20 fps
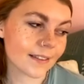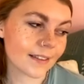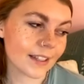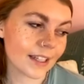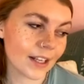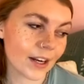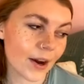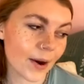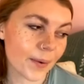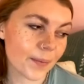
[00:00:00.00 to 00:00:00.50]

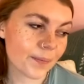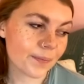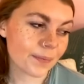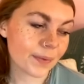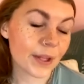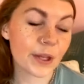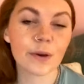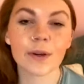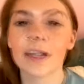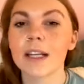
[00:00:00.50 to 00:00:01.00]
you know,
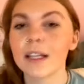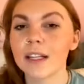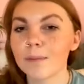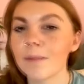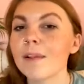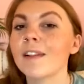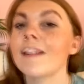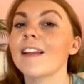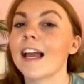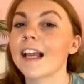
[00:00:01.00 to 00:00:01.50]
you can
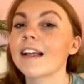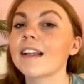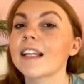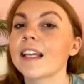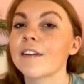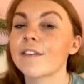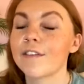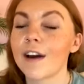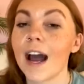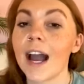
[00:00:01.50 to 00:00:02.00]

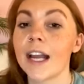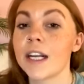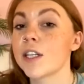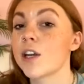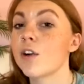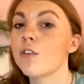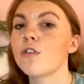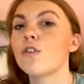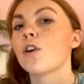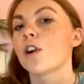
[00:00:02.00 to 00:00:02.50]
likely find
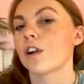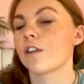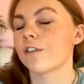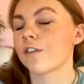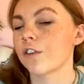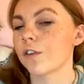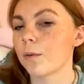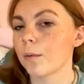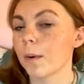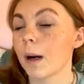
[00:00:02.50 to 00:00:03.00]

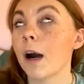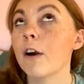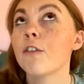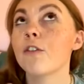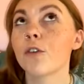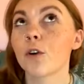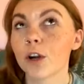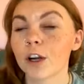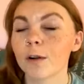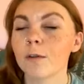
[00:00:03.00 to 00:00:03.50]
affordable
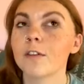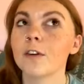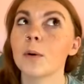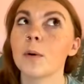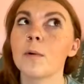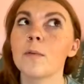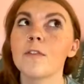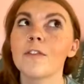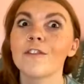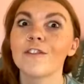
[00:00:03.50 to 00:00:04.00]

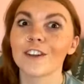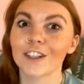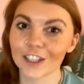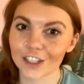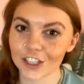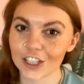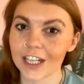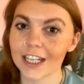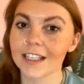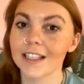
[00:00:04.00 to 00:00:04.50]
affordable
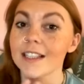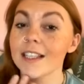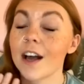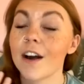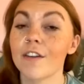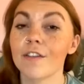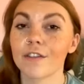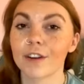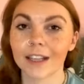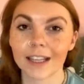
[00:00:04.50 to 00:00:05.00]
versions
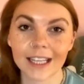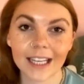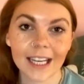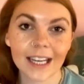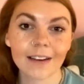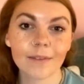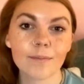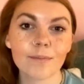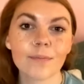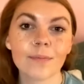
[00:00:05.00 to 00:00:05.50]
of
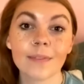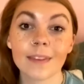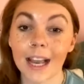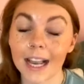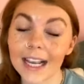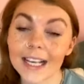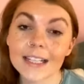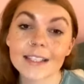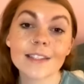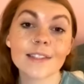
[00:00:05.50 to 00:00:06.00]
really
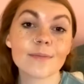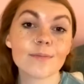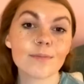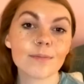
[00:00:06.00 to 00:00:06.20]
nice,